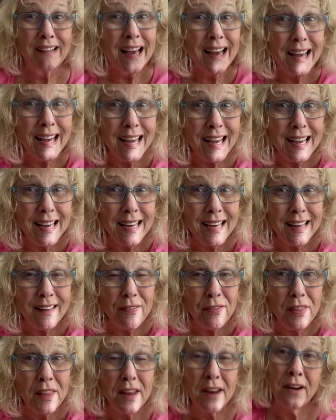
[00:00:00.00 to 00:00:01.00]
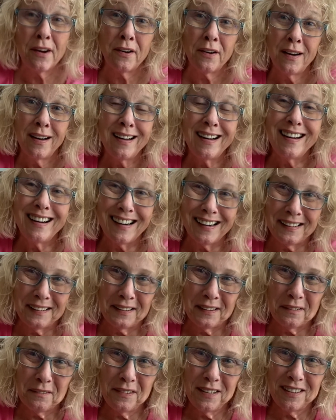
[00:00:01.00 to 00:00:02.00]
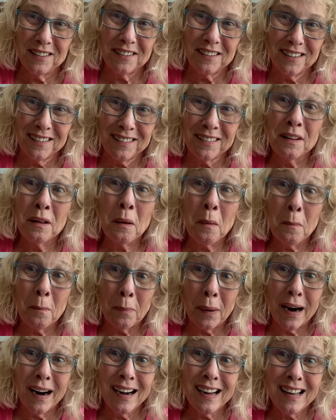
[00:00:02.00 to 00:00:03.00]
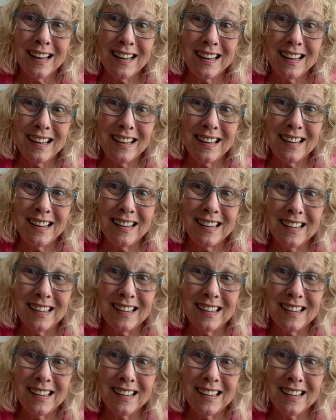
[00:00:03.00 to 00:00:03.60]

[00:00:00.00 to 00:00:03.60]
hang in there. I love you all. Bye.